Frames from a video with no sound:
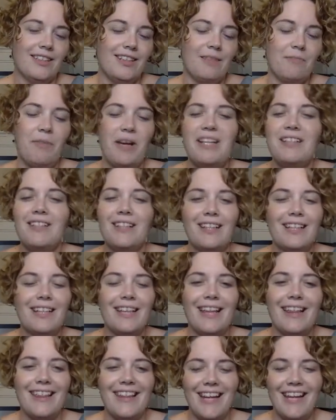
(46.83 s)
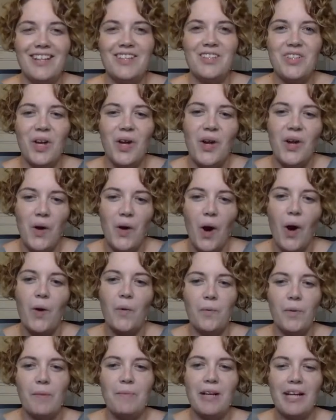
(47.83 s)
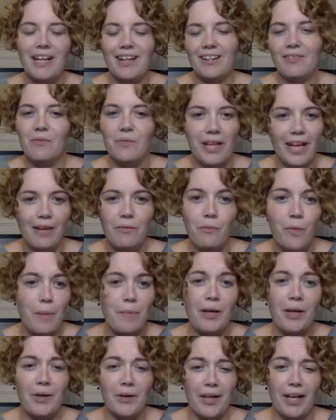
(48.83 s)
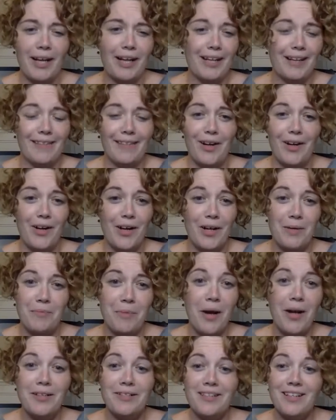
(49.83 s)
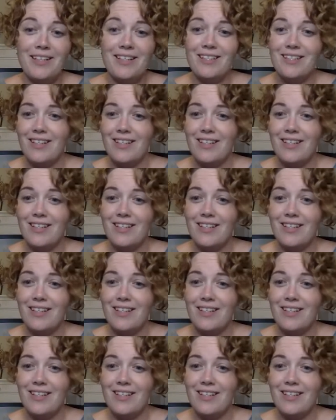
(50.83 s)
basically the things women are getting in their inboxes.